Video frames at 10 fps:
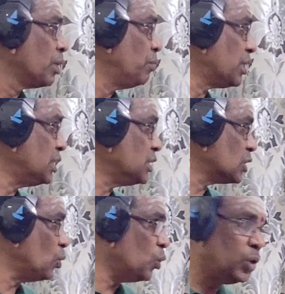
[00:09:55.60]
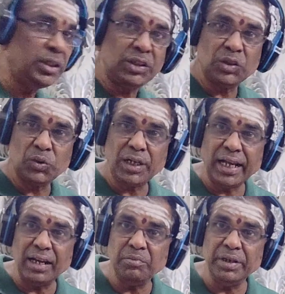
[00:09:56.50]
Because it's going to
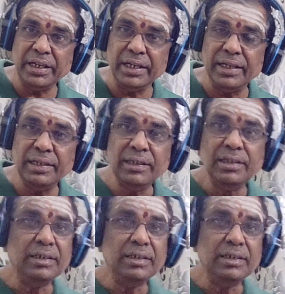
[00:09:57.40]
tell me